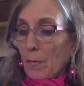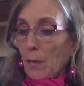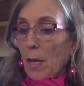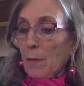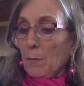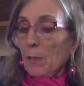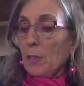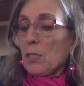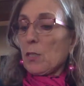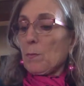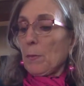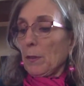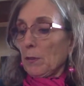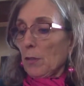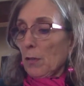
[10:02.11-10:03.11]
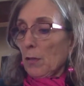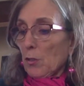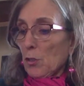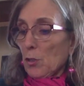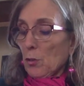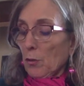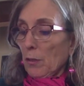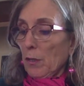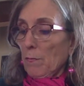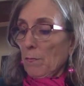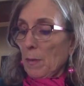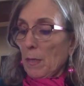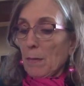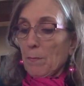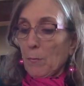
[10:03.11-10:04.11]
Emily spilled out the story of
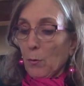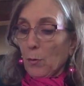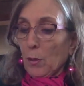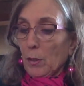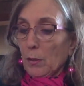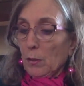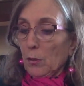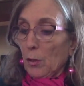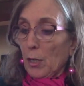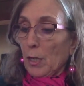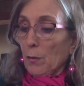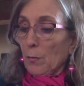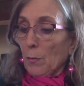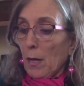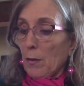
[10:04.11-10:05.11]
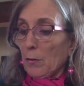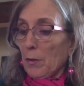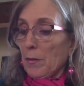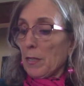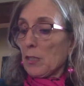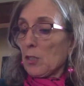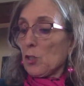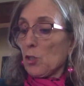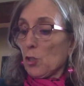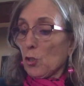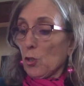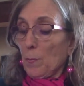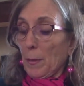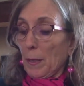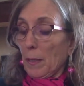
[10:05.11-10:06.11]
being bored, looking around, and then
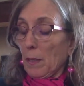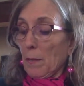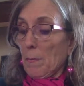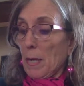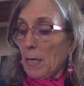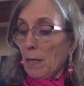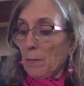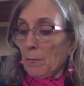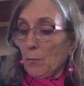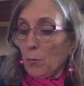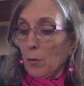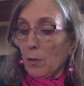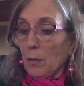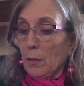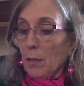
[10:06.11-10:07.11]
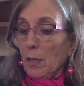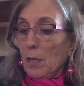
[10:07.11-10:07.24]
snooping in the makeup drawer.